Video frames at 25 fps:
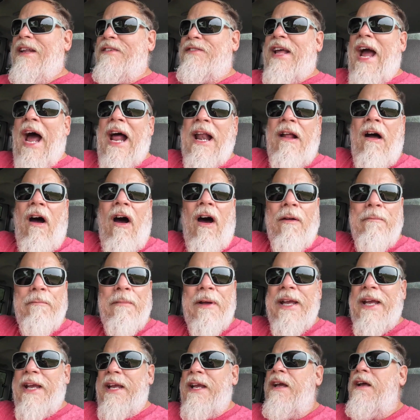it's kind of on
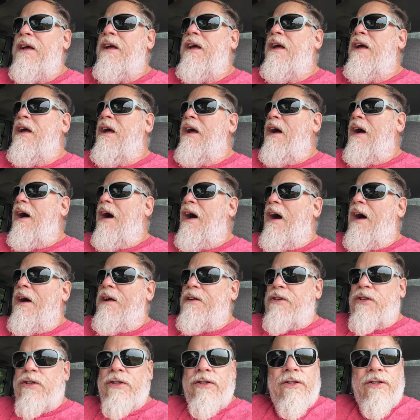me.
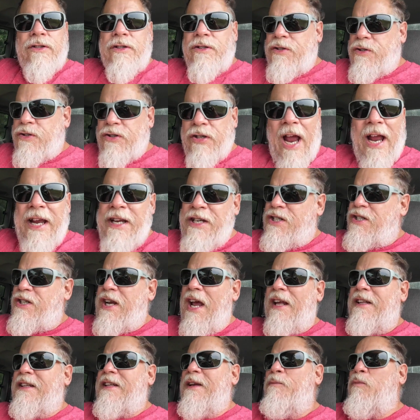Chase
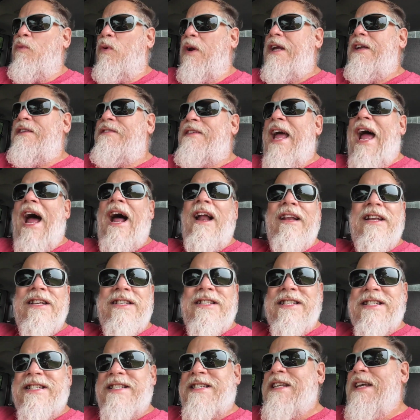checked them reeds out. It's
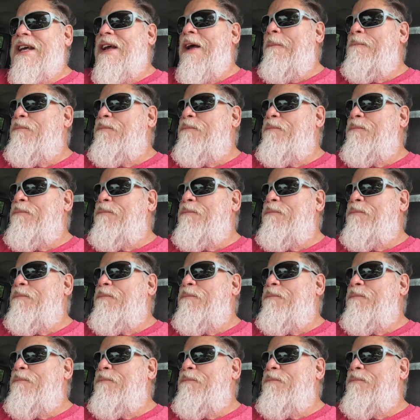just